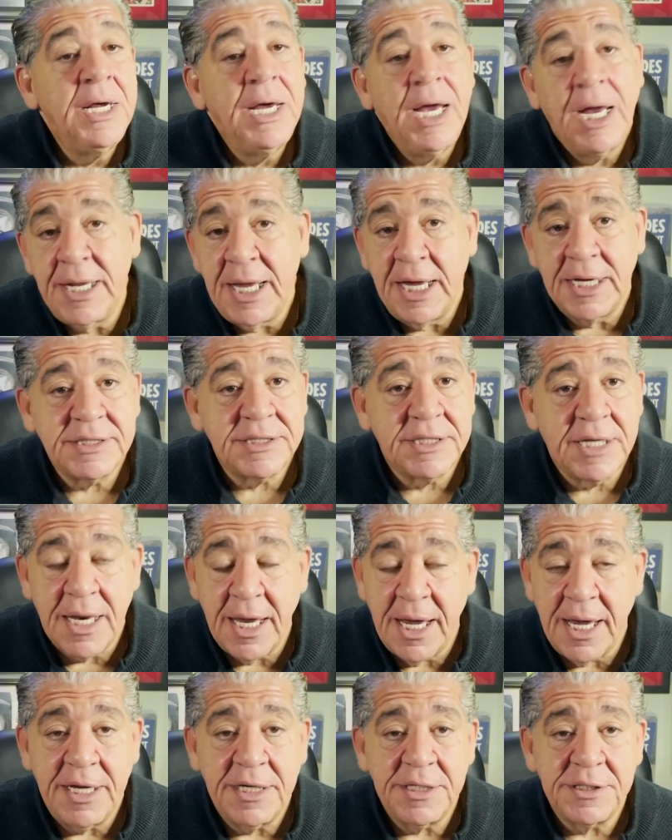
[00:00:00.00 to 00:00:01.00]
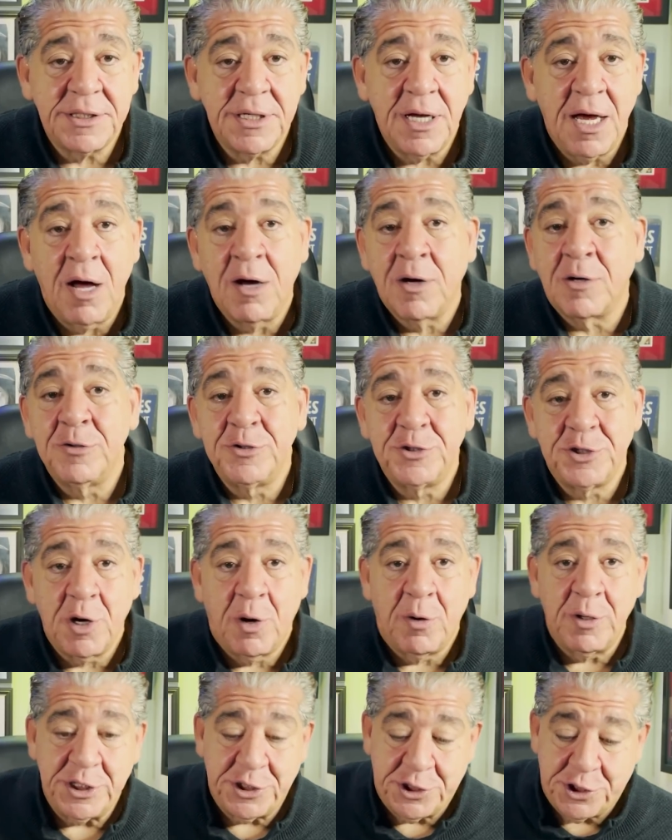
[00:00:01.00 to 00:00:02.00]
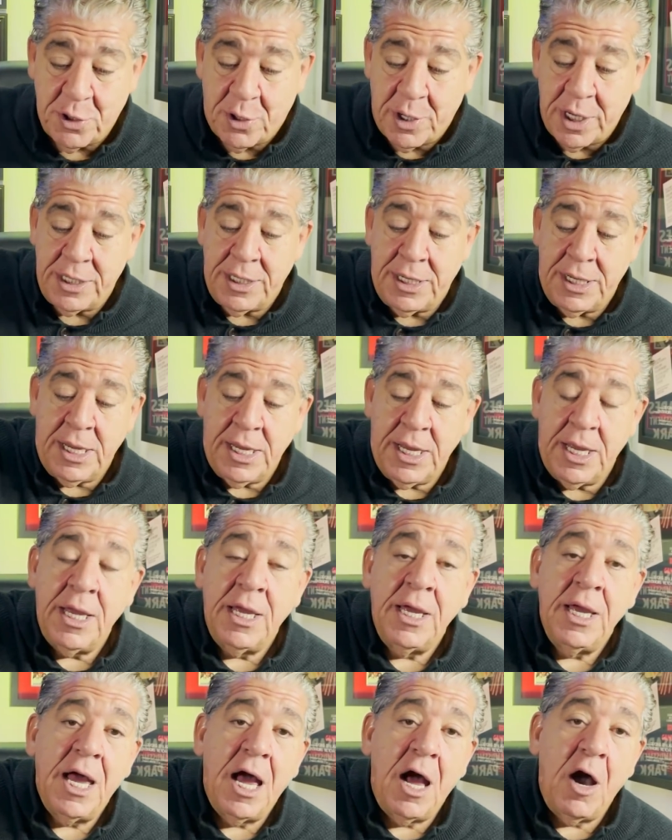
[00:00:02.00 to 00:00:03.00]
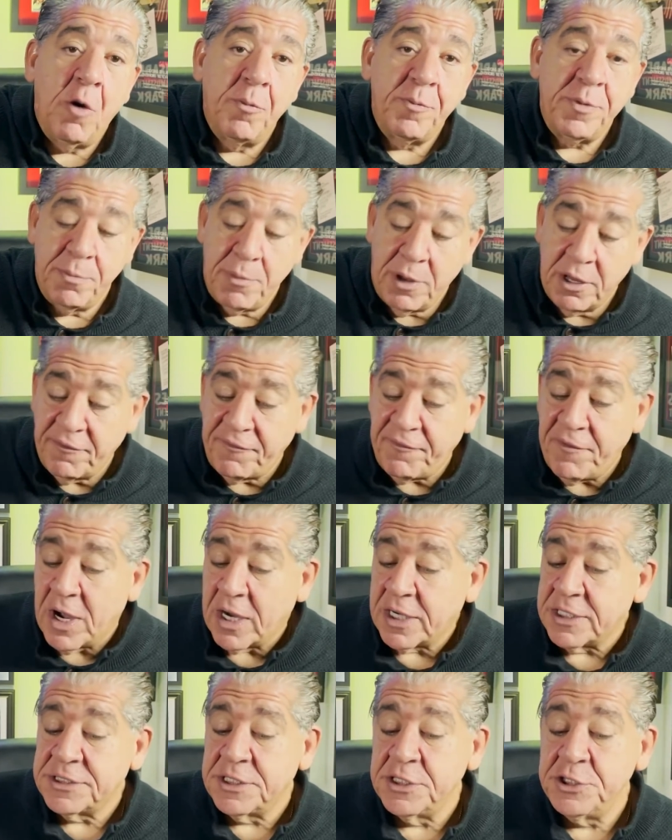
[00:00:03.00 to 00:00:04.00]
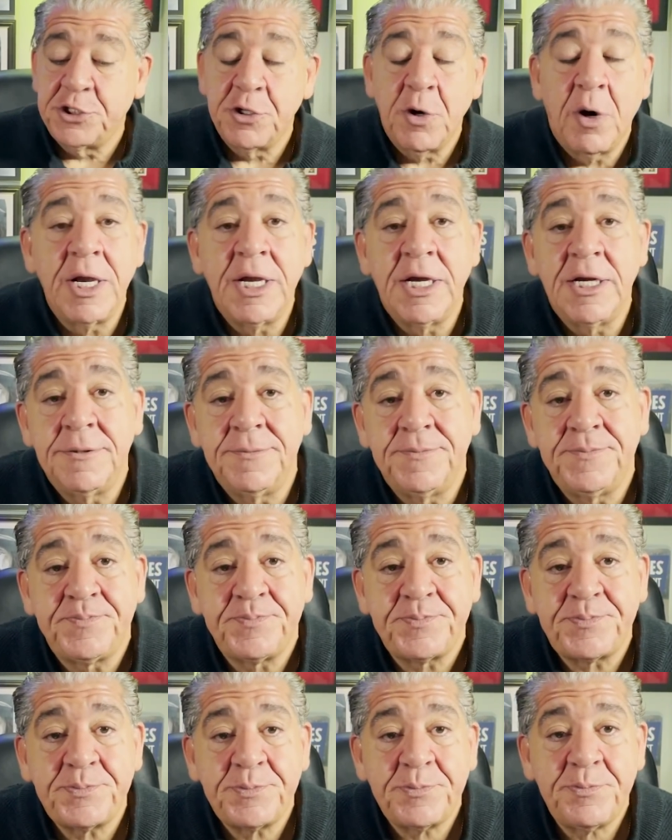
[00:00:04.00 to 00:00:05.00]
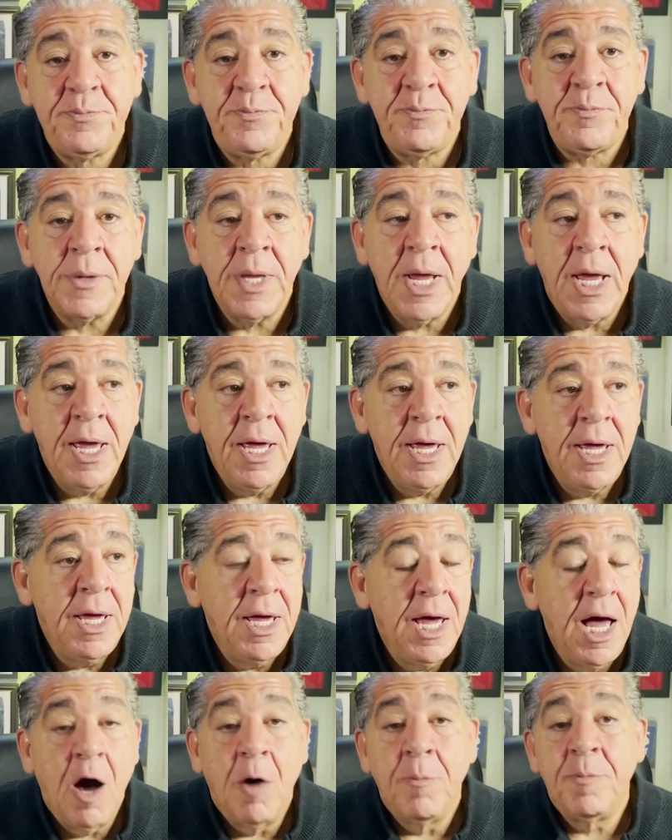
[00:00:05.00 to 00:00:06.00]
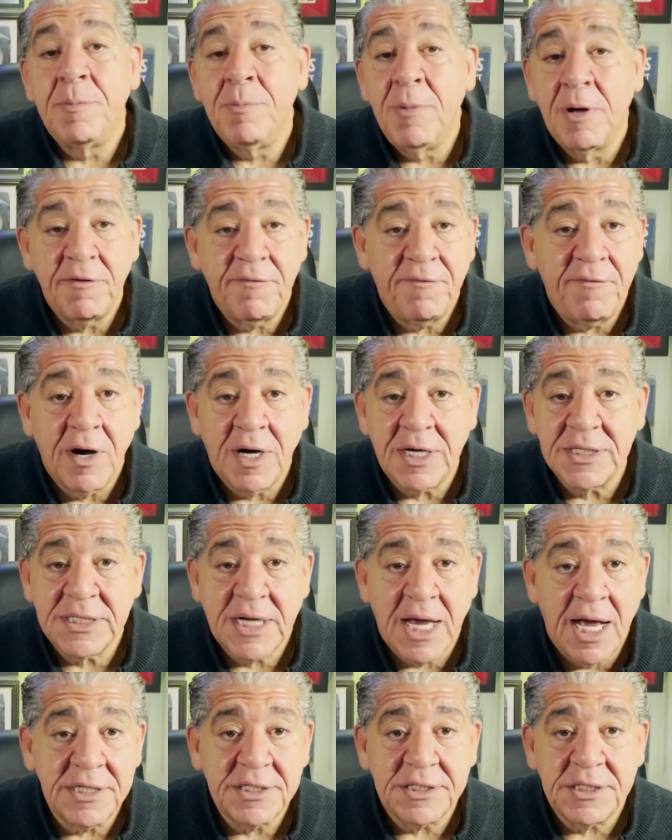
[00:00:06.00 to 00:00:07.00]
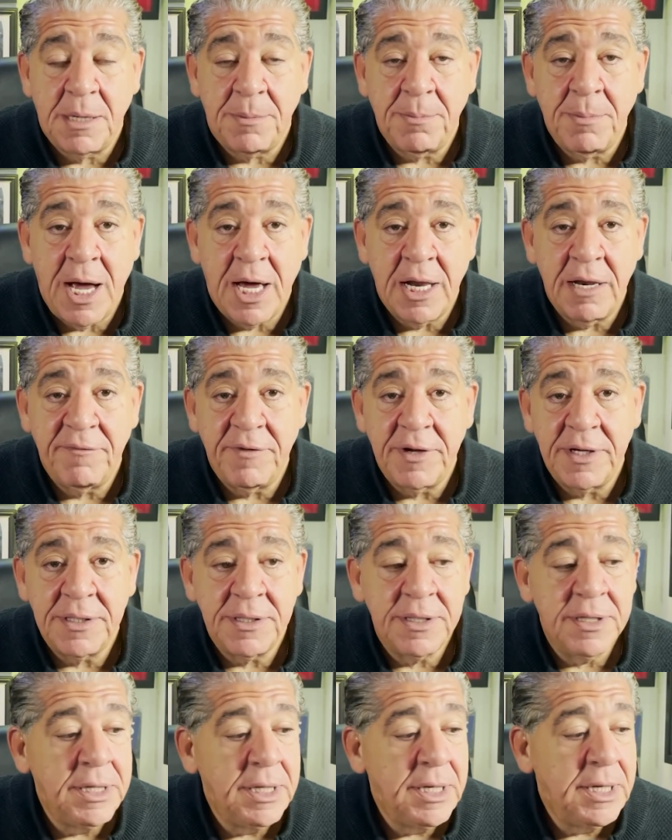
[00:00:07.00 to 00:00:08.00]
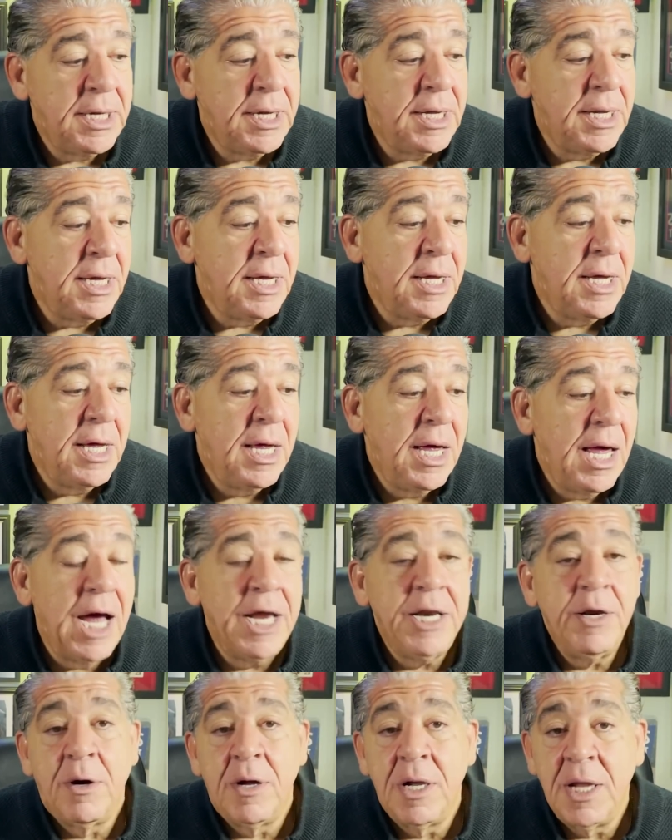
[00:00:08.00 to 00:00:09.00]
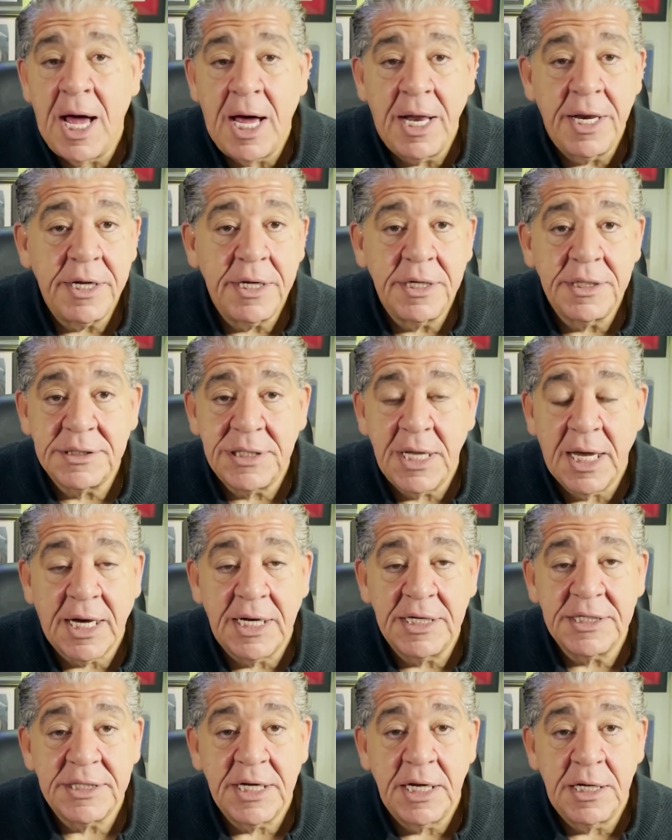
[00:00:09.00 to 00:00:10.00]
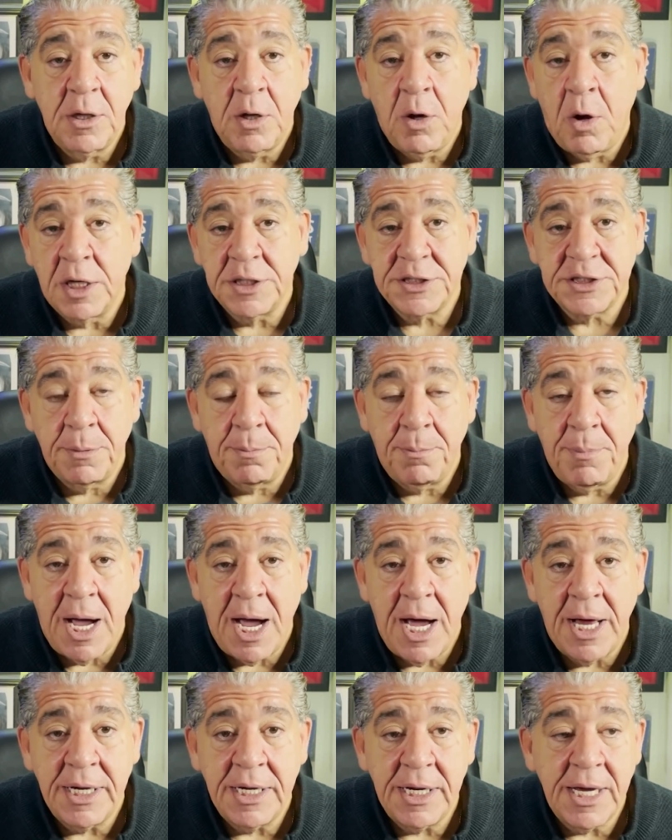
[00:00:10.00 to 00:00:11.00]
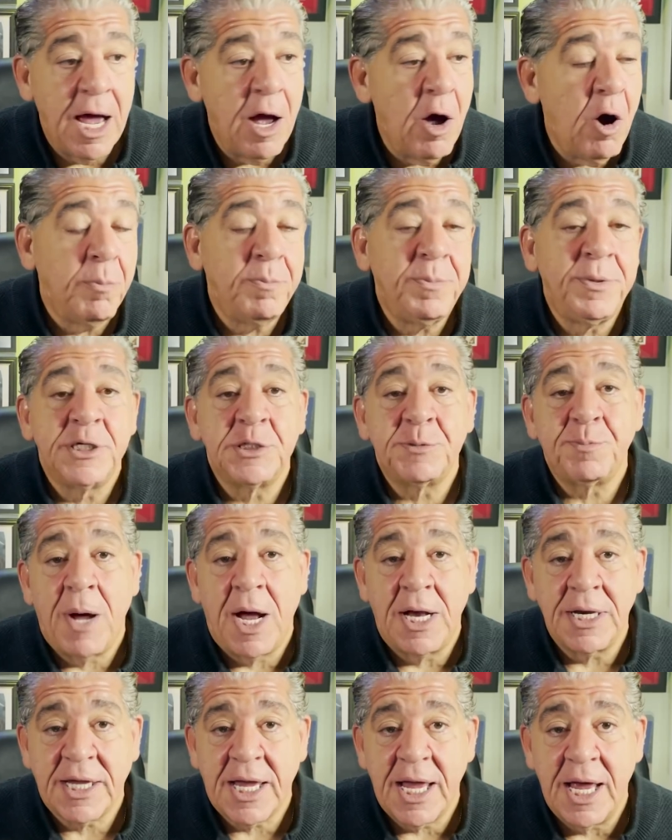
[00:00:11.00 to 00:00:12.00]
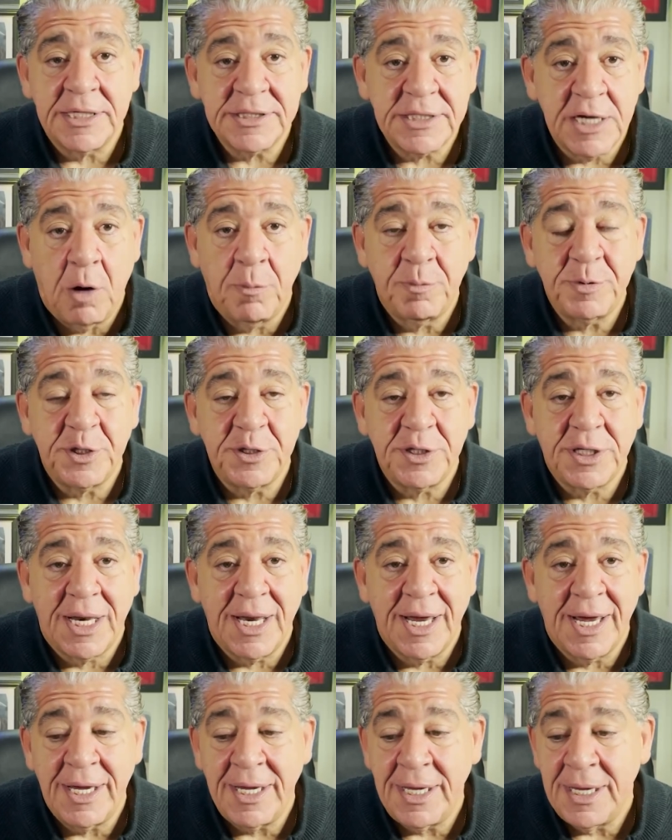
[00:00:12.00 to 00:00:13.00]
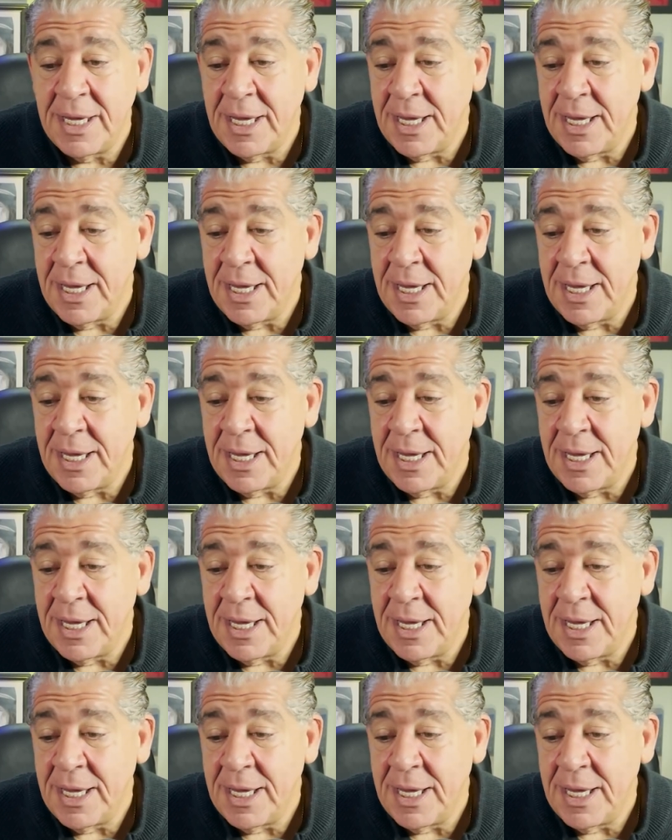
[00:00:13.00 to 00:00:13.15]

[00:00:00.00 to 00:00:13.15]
And that's today's Uncle Joey's joint. I hope you motherfuckers enjoyed it. I hope you motherfuckers got something out of it. I know a lot of you, like I said, lost somebody. I hope this podcast helps you today.